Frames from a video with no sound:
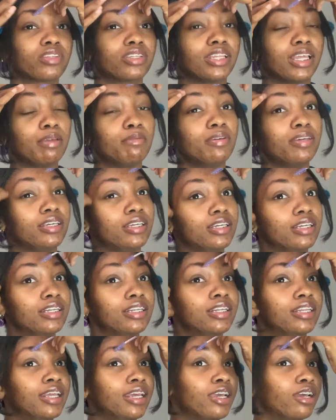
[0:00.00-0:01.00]
they been
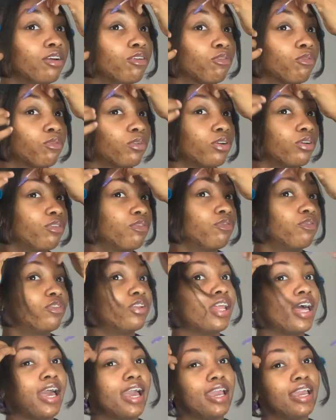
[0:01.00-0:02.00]
eating down real
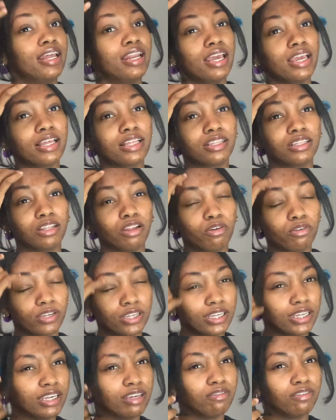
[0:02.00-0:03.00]
flat and they
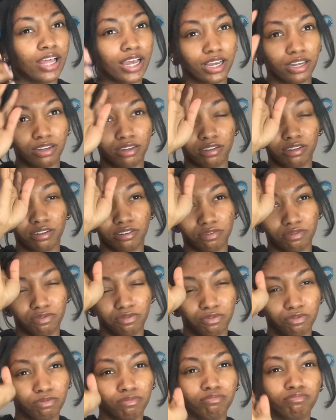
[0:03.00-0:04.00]
low-key give like a
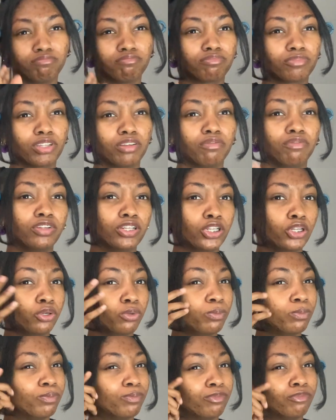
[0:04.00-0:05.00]

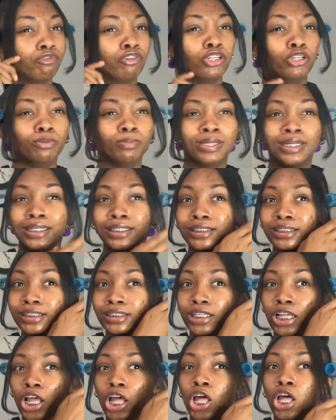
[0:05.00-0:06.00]
voluminous
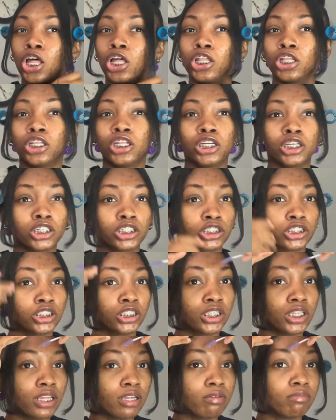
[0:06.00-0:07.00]
look to
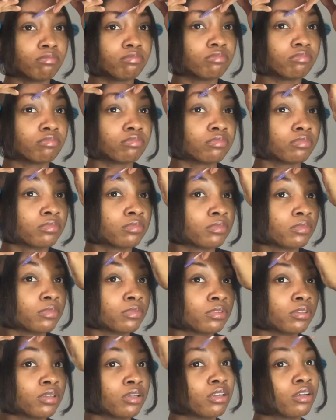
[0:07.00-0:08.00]
them
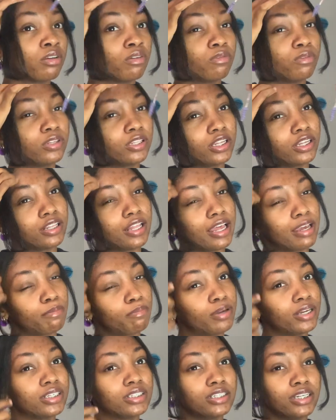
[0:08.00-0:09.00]
when they're like
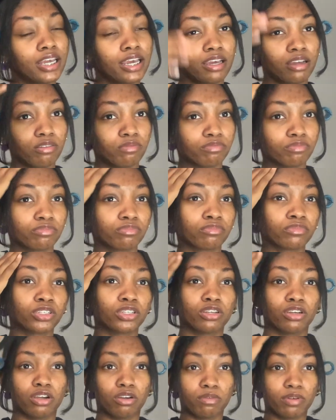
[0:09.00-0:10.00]
pressed down
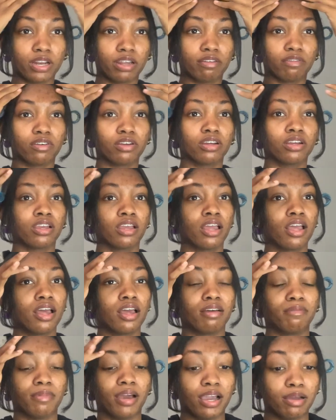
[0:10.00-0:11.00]
or whatever.
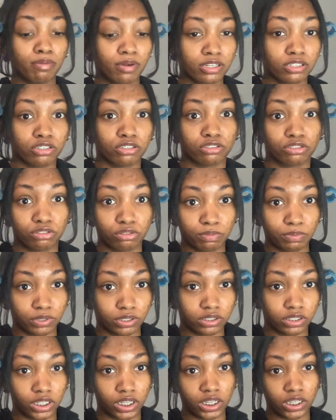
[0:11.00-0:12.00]
My eyebrows are super
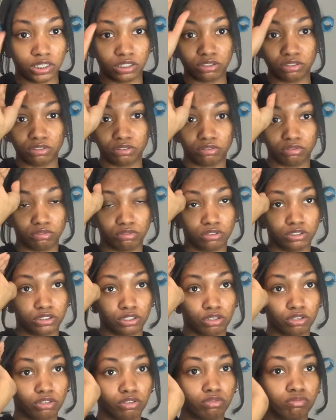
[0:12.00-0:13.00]
thin too,
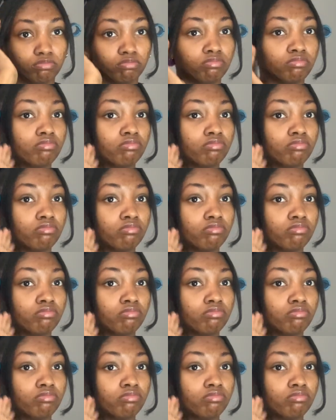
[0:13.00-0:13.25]
so